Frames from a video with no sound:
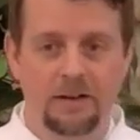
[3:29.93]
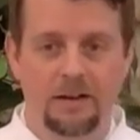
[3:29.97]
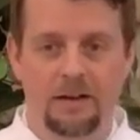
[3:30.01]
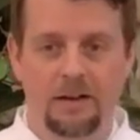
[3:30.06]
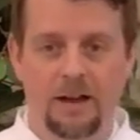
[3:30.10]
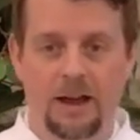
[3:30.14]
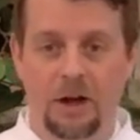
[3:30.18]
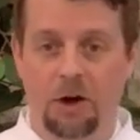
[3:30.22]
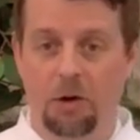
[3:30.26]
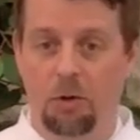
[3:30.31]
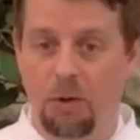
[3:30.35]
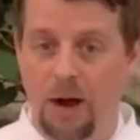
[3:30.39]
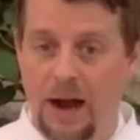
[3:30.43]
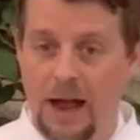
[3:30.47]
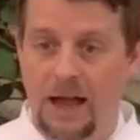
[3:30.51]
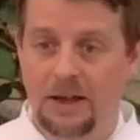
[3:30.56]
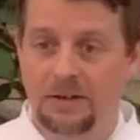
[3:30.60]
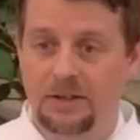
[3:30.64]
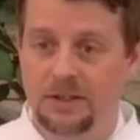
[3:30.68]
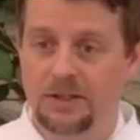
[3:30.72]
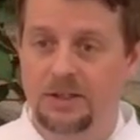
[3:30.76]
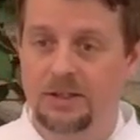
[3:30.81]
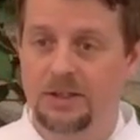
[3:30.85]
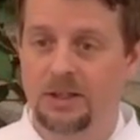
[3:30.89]
and
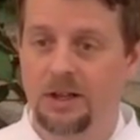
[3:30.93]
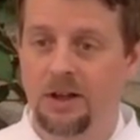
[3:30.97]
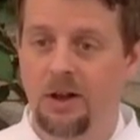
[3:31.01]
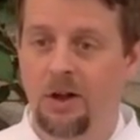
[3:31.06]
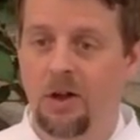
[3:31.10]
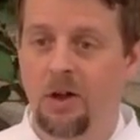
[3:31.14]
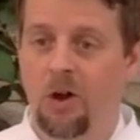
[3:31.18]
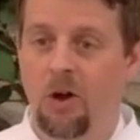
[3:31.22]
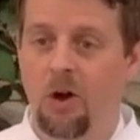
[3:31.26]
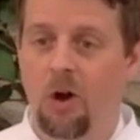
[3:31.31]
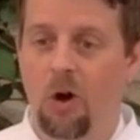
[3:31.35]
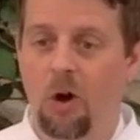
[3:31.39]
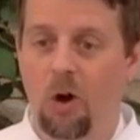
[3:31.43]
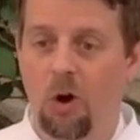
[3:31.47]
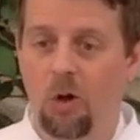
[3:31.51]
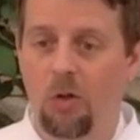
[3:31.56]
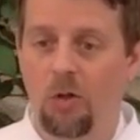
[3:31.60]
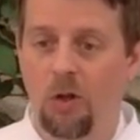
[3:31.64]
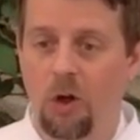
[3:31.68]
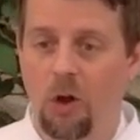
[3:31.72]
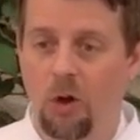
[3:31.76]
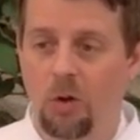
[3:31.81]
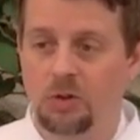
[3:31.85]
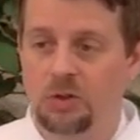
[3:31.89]
arrest all
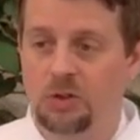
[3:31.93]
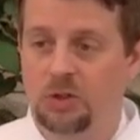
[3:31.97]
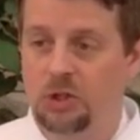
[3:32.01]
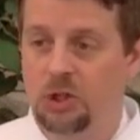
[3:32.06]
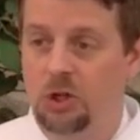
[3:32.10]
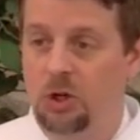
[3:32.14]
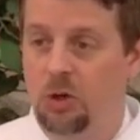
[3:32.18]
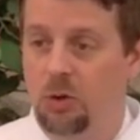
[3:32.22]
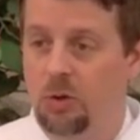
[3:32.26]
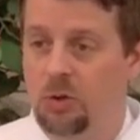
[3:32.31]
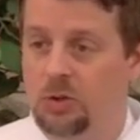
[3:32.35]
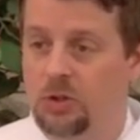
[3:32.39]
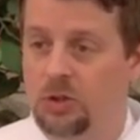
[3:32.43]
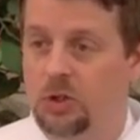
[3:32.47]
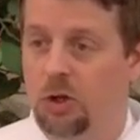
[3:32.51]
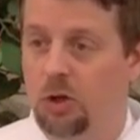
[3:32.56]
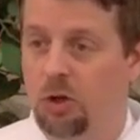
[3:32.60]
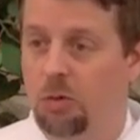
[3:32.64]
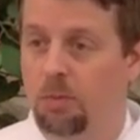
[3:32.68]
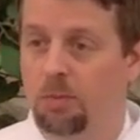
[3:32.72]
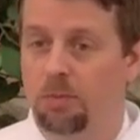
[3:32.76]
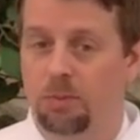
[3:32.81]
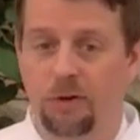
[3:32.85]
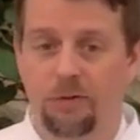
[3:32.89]
those Jews who
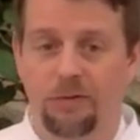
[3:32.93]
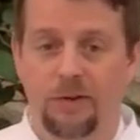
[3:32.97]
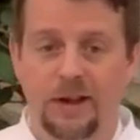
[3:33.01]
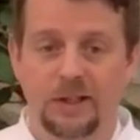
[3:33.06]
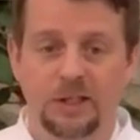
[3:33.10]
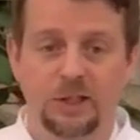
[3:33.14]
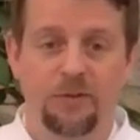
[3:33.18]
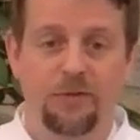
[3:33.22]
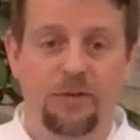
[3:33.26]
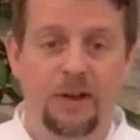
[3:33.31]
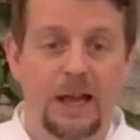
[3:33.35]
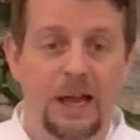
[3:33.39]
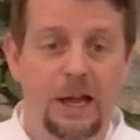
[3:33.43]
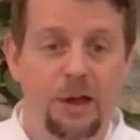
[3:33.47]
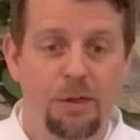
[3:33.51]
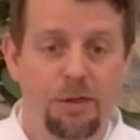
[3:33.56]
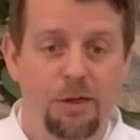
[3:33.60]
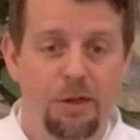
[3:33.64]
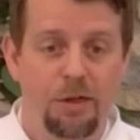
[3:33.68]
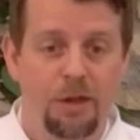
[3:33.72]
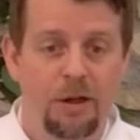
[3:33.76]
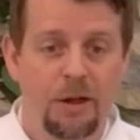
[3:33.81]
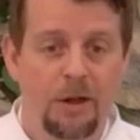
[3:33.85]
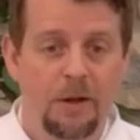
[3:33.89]
professed faith
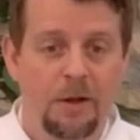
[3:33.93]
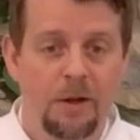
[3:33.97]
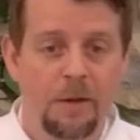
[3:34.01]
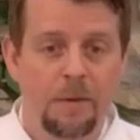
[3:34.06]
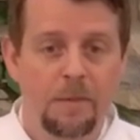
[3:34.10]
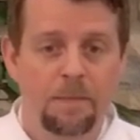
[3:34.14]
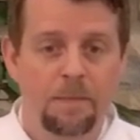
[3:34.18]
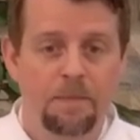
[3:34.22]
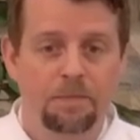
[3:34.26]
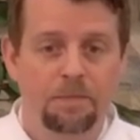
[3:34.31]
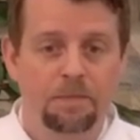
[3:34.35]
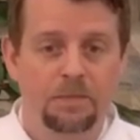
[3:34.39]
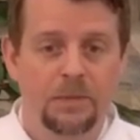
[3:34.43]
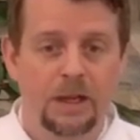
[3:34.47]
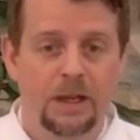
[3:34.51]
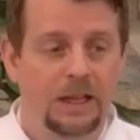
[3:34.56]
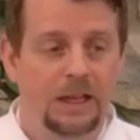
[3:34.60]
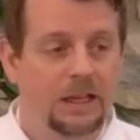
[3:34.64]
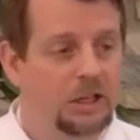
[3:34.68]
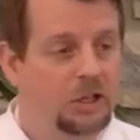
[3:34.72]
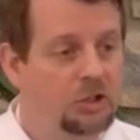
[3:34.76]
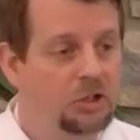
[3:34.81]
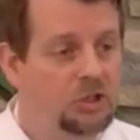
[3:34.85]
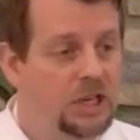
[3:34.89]

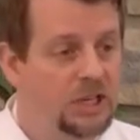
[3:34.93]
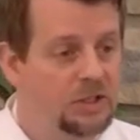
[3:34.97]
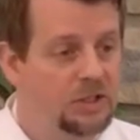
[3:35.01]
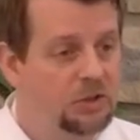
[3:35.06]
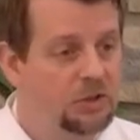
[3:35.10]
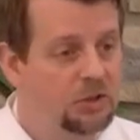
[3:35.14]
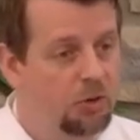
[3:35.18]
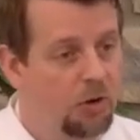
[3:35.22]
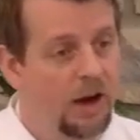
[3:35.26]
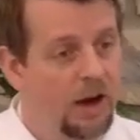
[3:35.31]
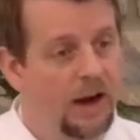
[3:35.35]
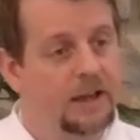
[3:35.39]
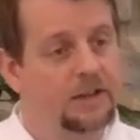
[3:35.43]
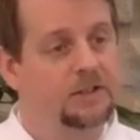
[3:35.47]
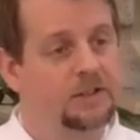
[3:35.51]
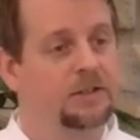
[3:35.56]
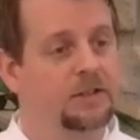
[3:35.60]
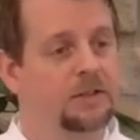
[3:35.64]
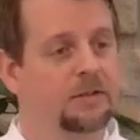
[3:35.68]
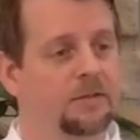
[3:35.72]
in Jesus Christ.